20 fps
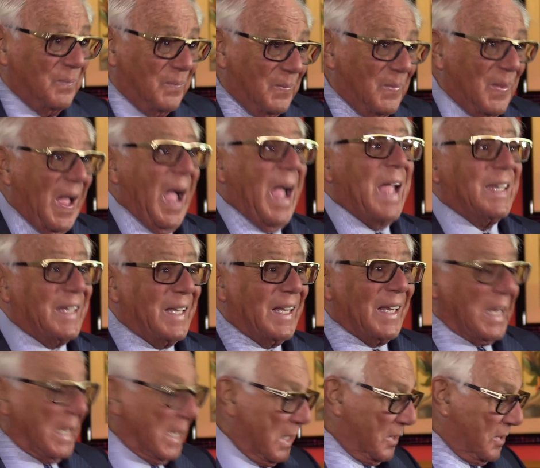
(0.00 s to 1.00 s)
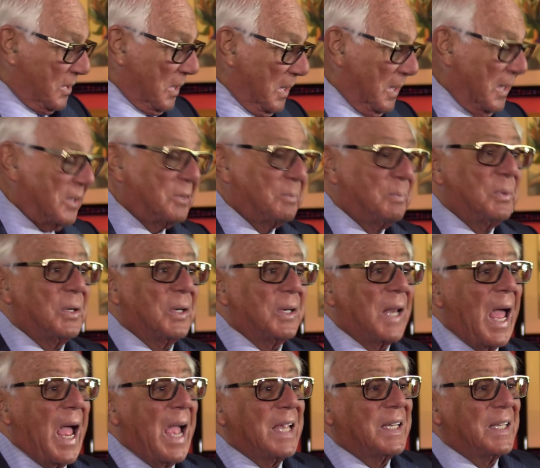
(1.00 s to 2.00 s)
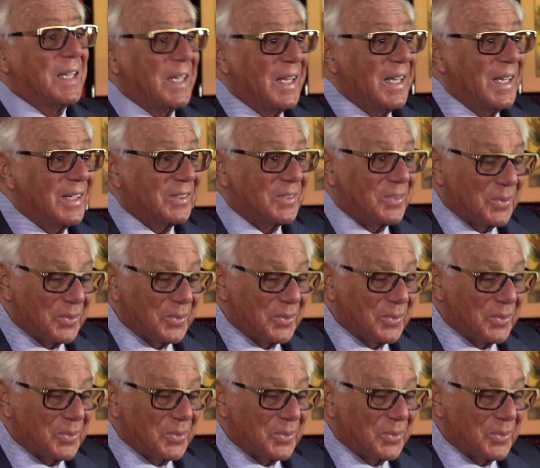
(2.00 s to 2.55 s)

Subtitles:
High class, let's put it high class or